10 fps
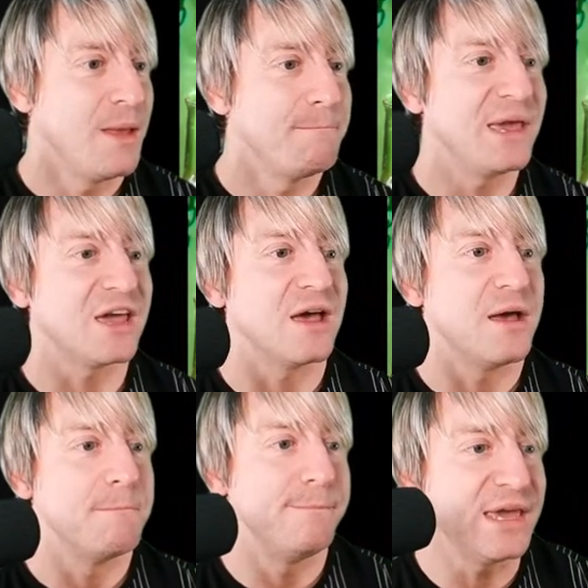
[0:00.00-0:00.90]
Mick
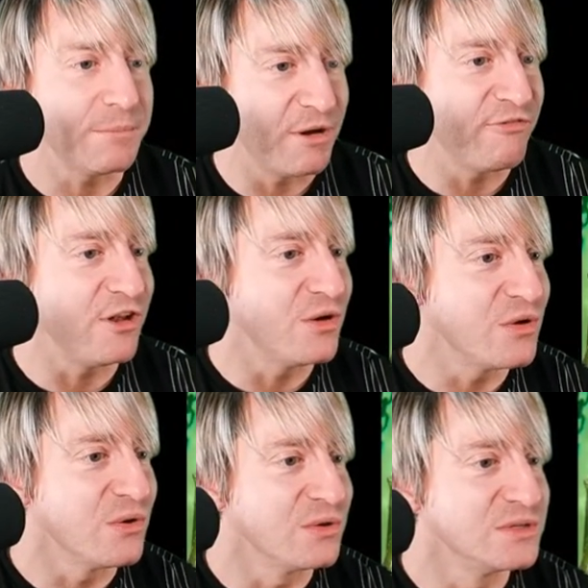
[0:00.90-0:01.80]
Mick Buffalo
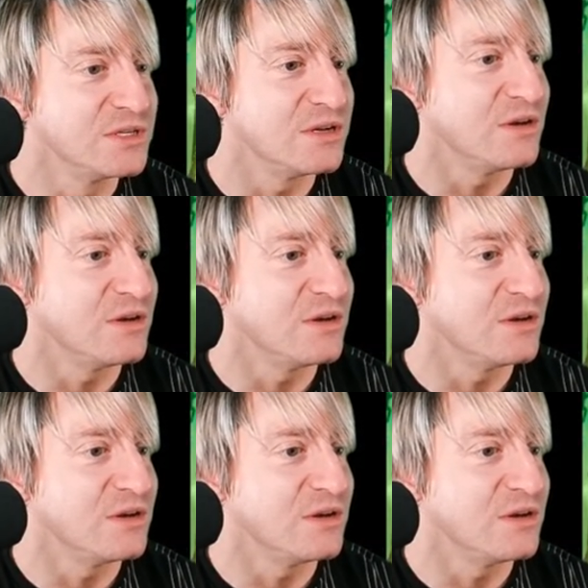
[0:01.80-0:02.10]
Gold.